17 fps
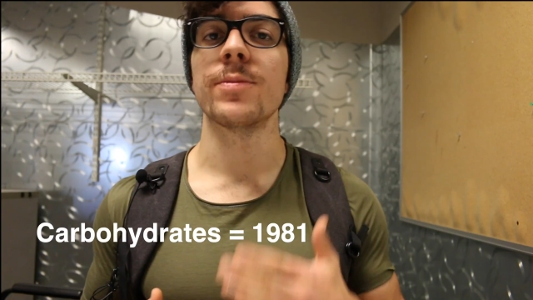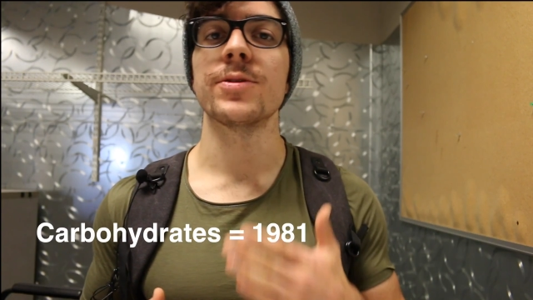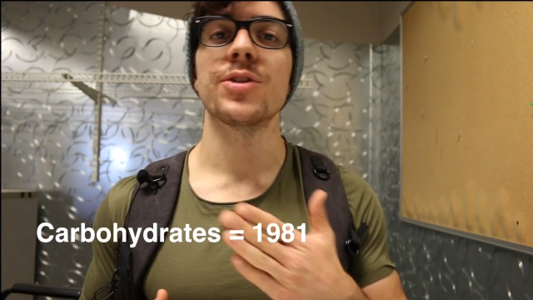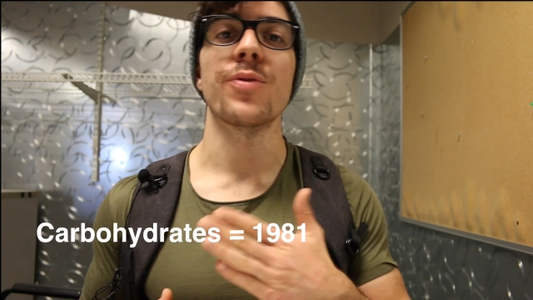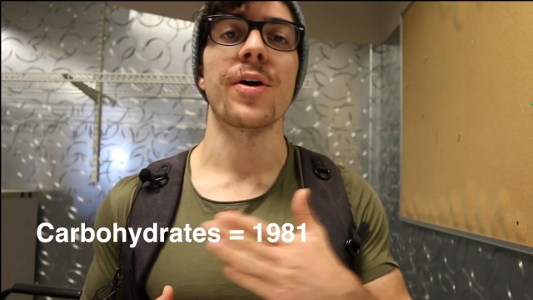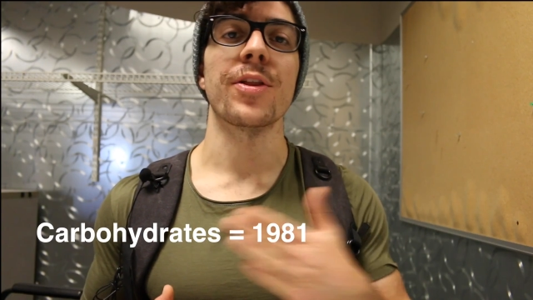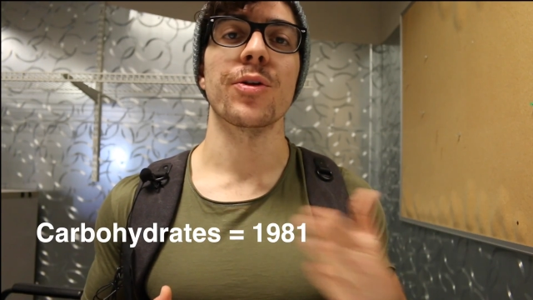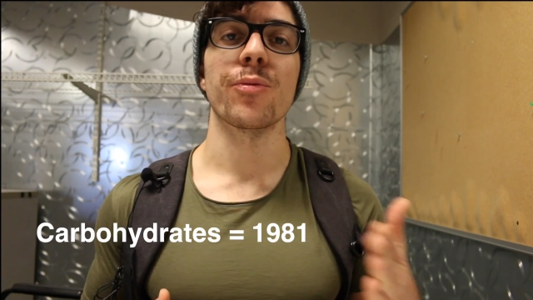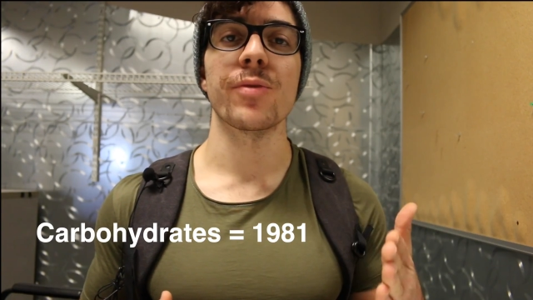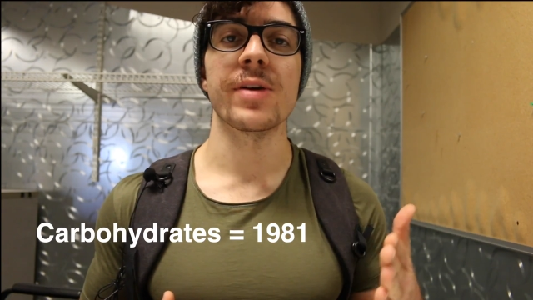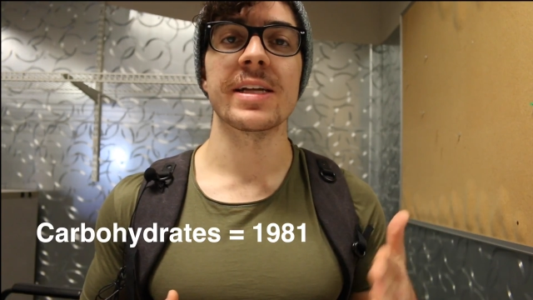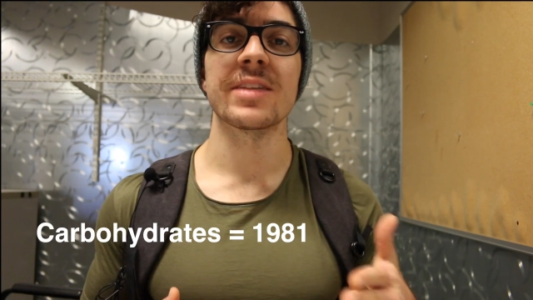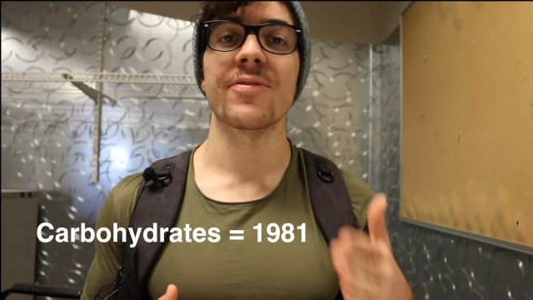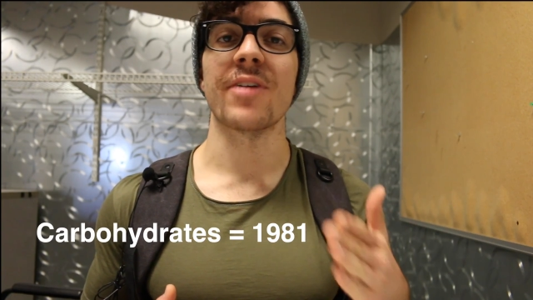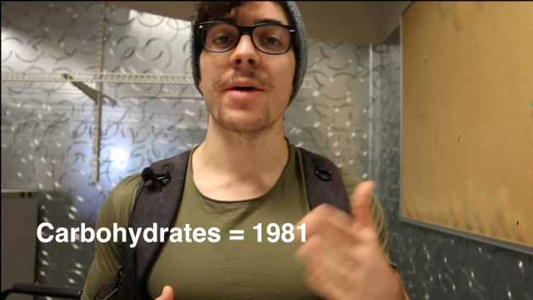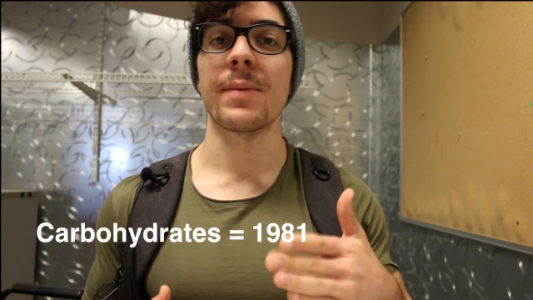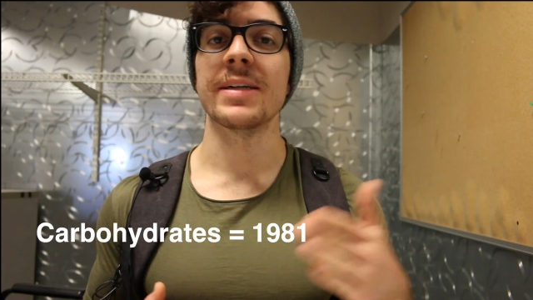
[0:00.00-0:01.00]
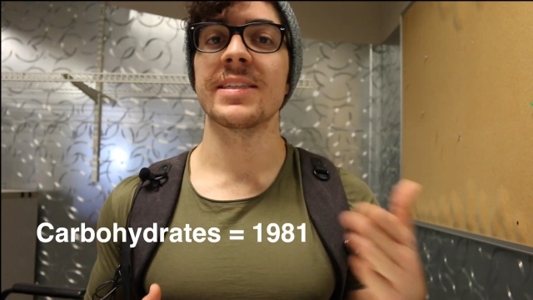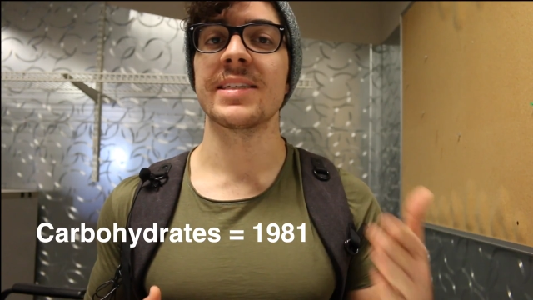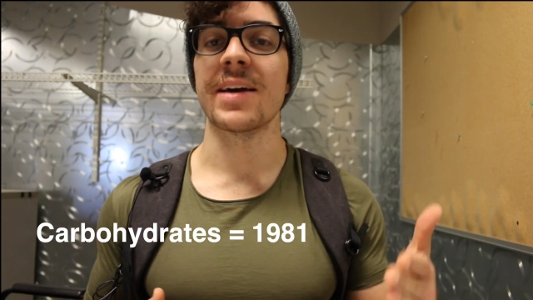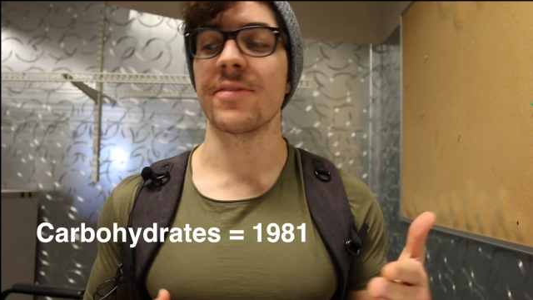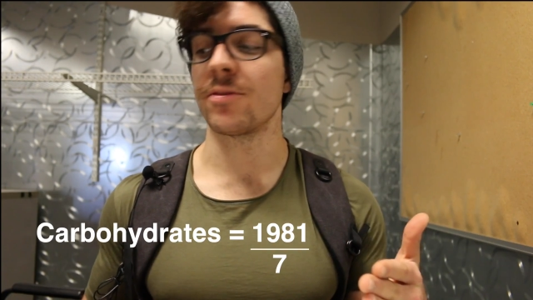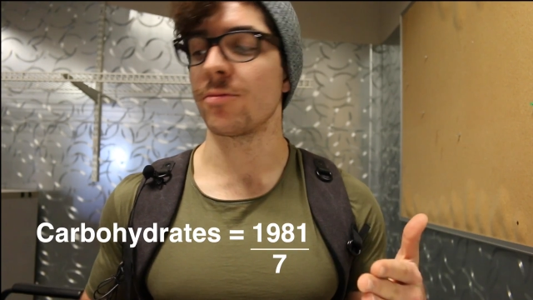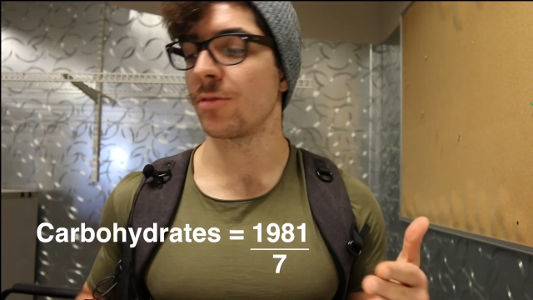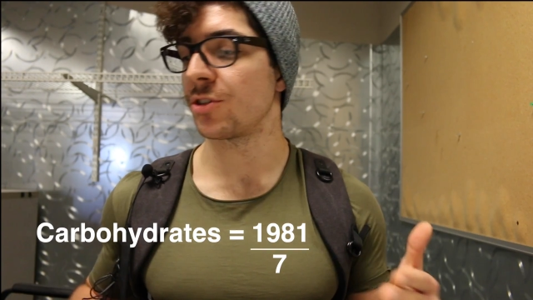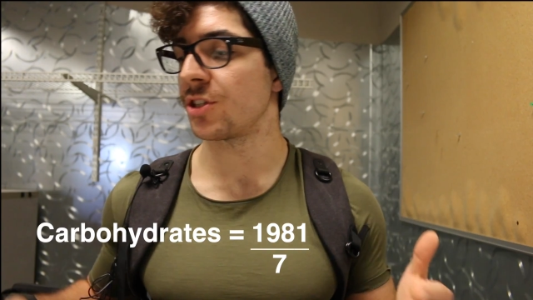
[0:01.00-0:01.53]
throughout the week divided by
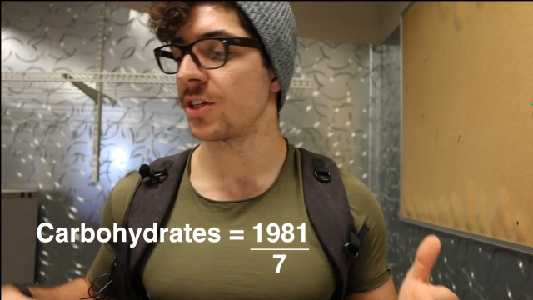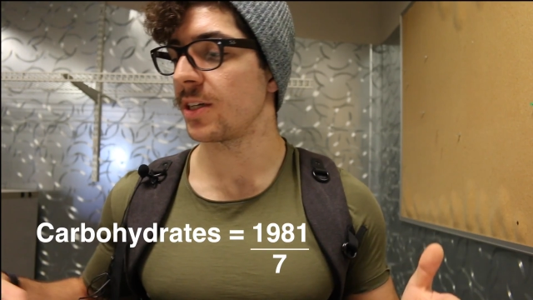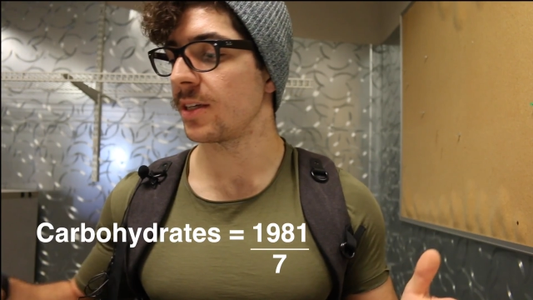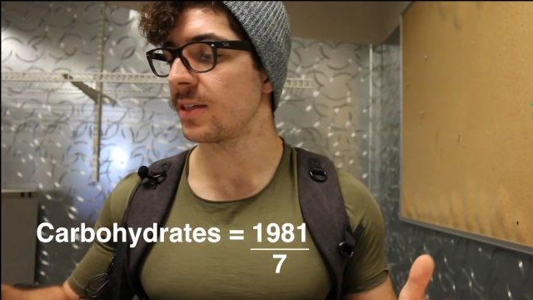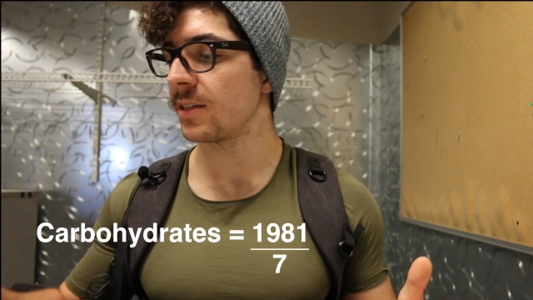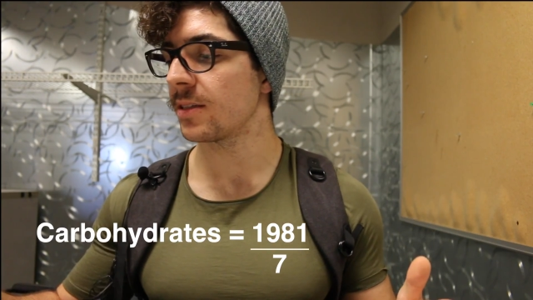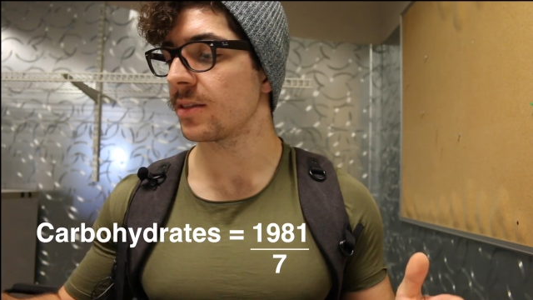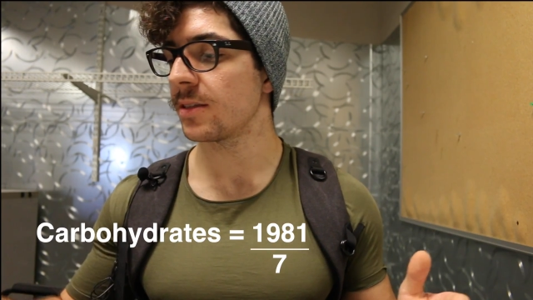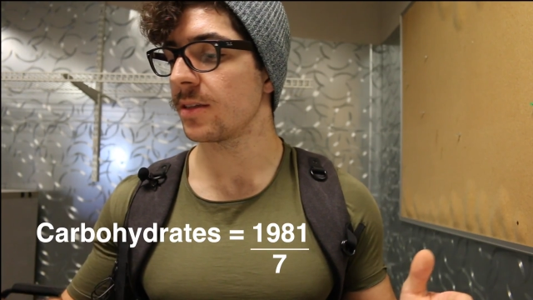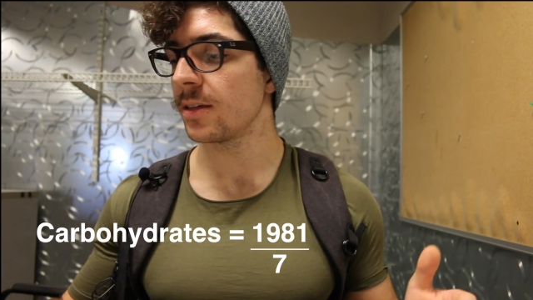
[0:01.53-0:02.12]
7, which is